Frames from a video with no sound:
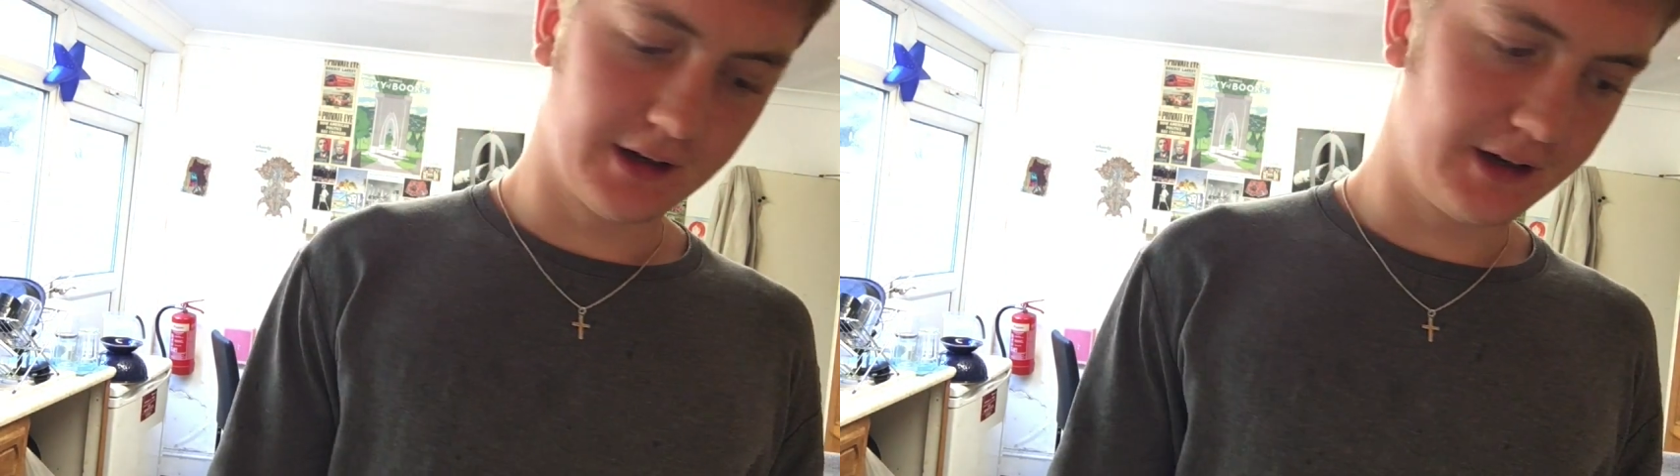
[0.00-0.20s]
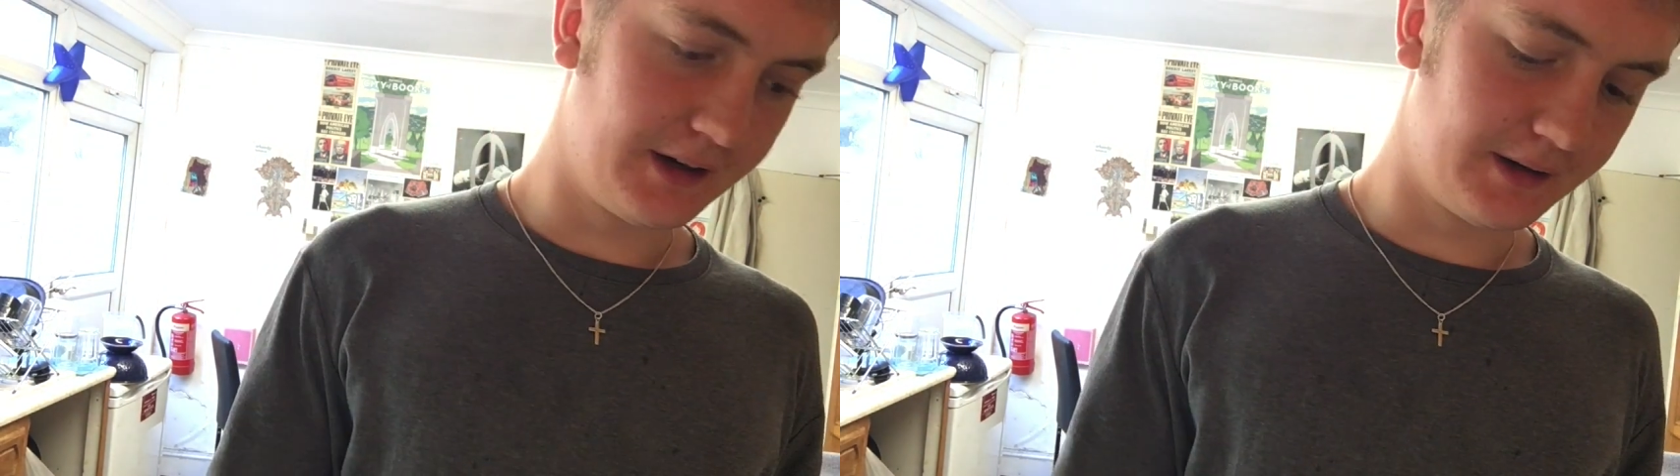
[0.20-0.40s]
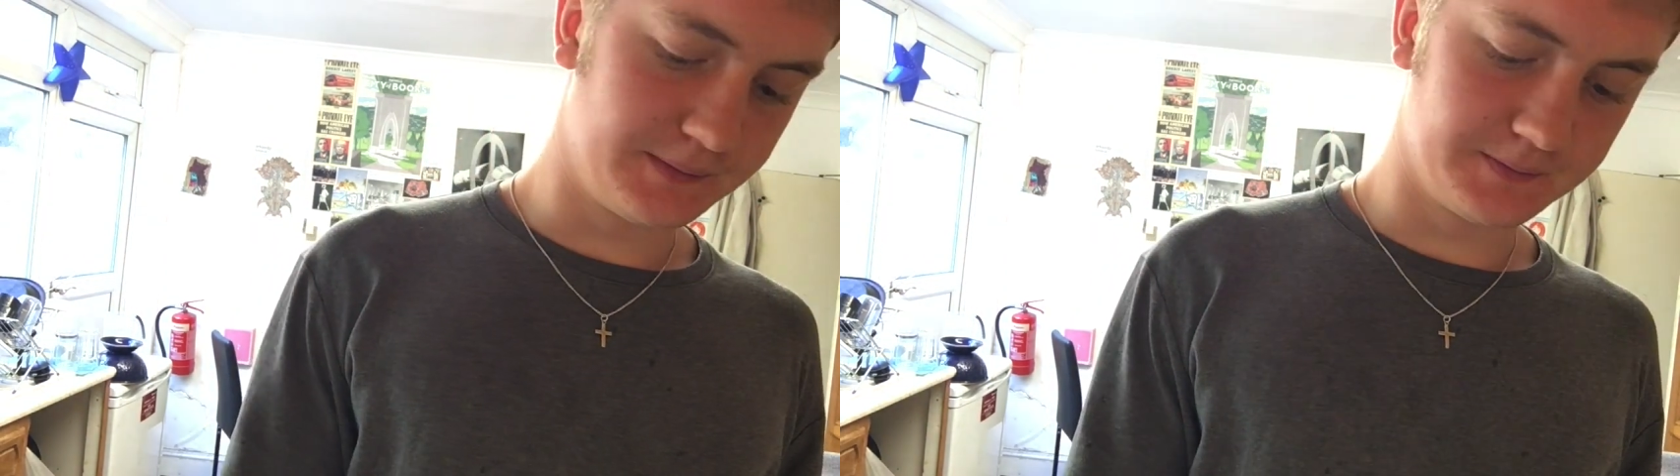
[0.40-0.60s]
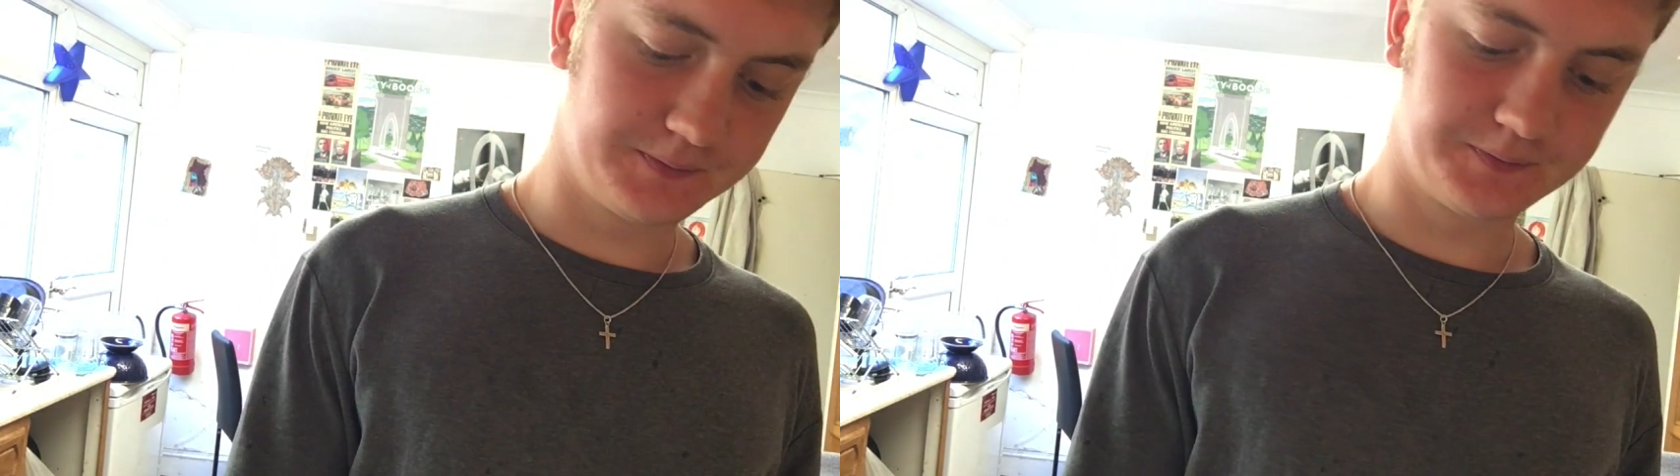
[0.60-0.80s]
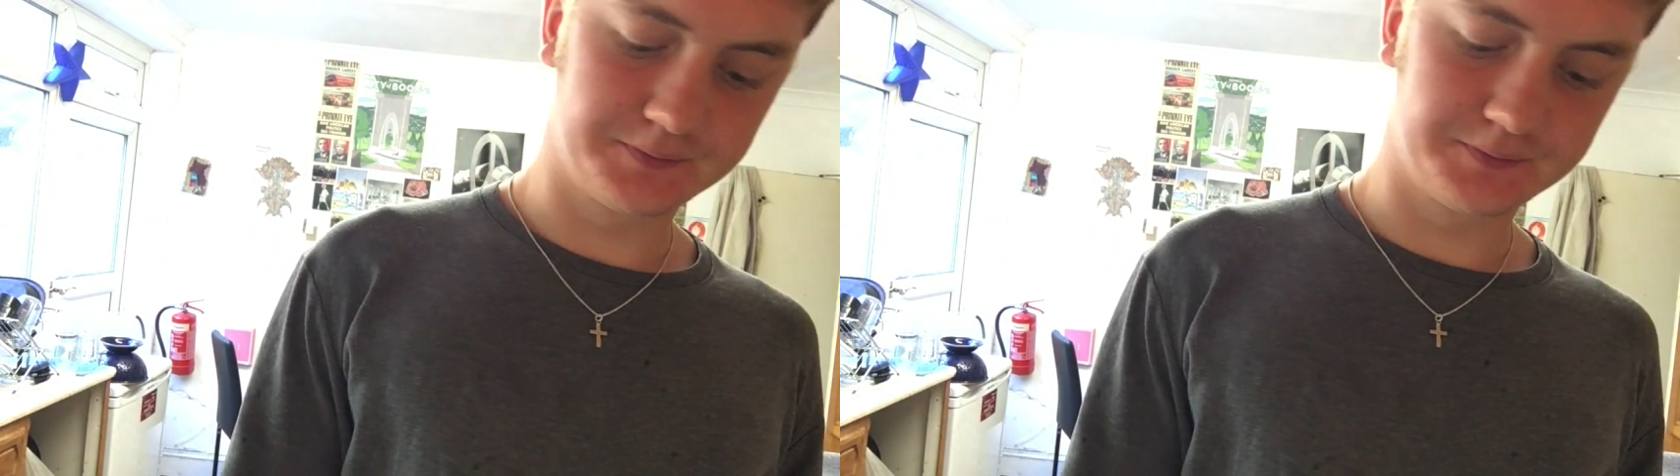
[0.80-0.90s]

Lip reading: If